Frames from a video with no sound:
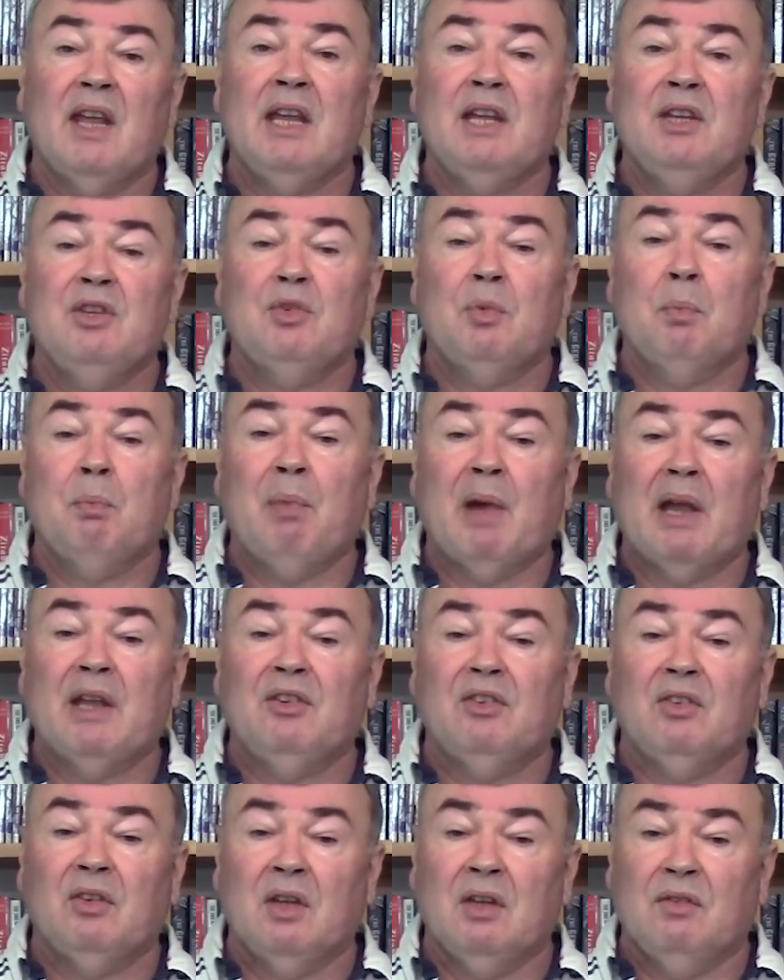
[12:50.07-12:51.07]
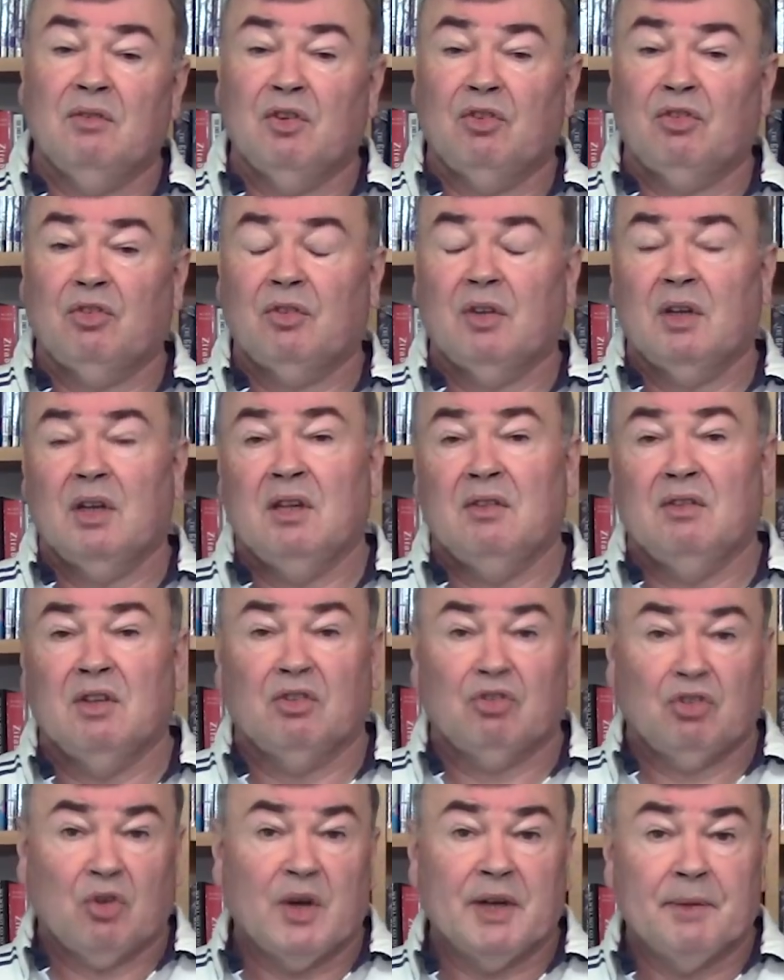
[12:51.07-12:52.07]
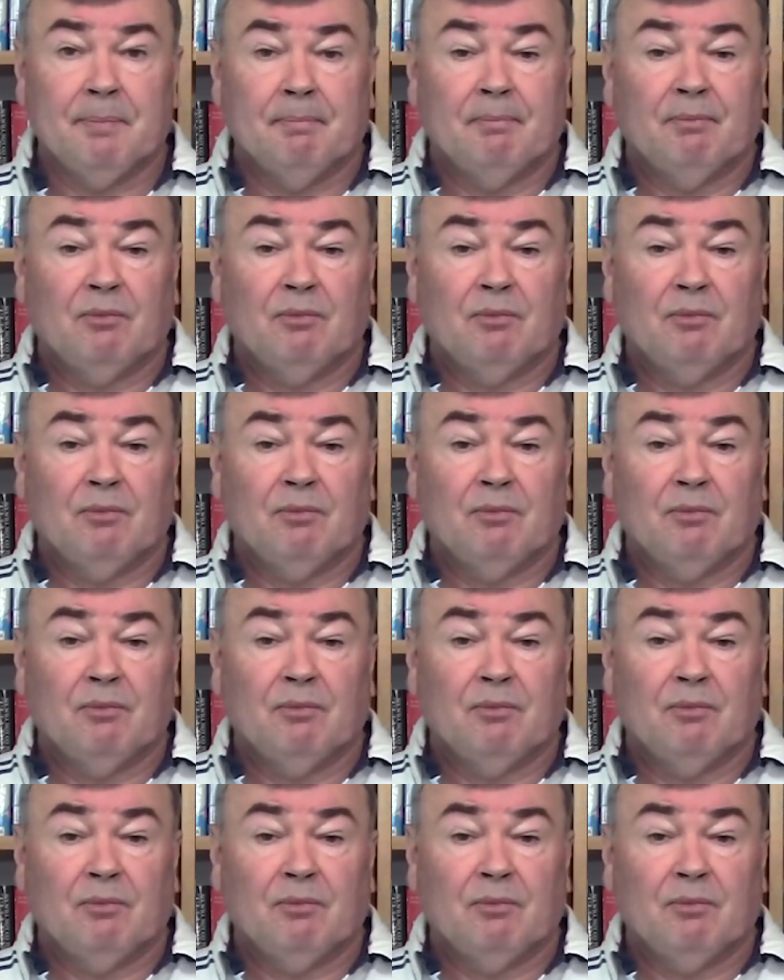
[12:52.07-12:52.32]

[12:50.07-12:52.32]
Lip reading: each base in the screen.